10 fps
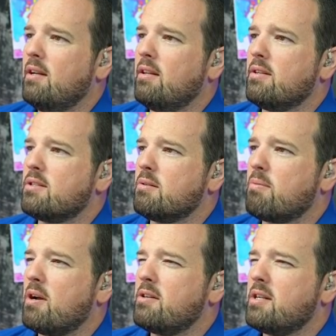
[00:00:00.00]
This is a
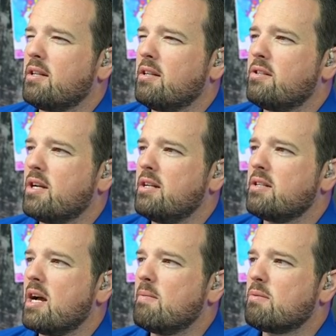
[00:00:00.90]
project that the Chinese
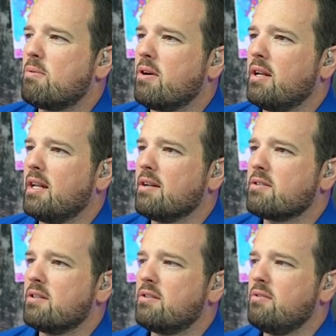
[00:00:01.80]
Communist Party
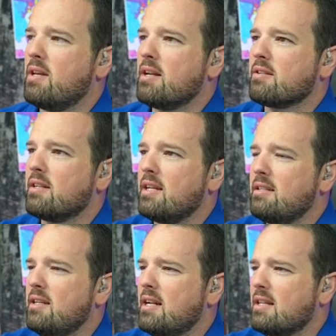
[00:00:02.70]
announced in two thousand nineteen.